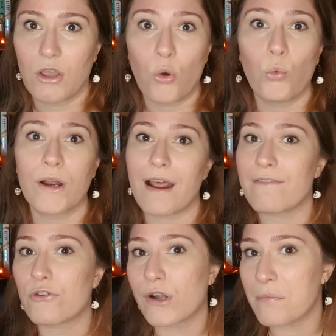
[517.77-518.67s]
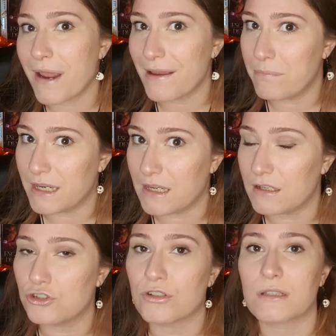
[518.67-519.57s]
Whatever it may be,
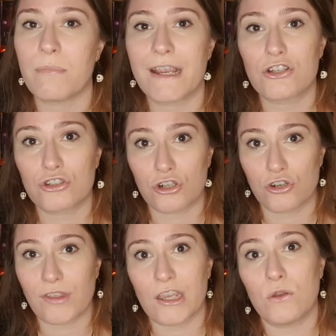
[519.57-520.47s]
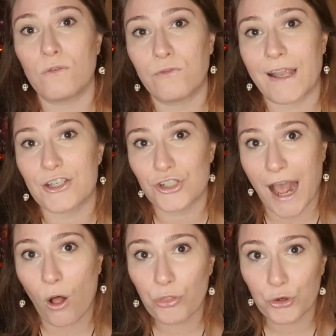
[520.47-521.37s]
just make sure that you flesh
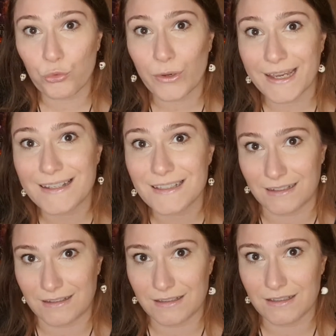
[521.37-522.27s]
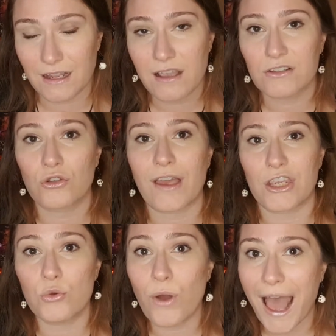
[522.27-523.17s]
out the reasons so that
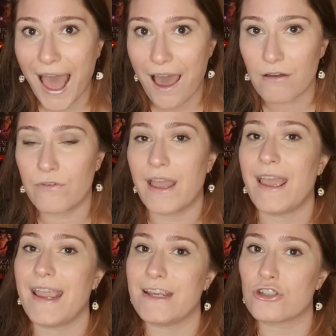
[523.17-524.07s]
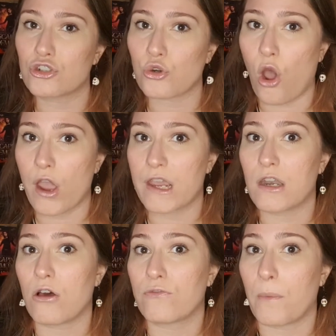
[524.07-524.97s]
you have a strong
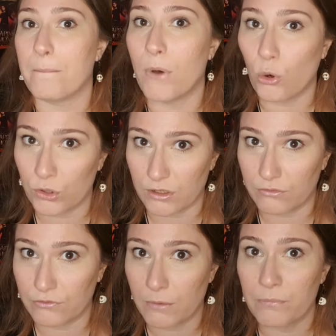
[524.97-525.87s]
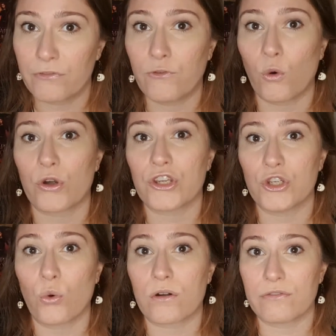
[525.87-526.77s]
enough motive for
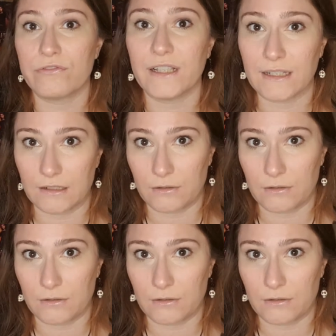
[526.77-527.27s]
your villain.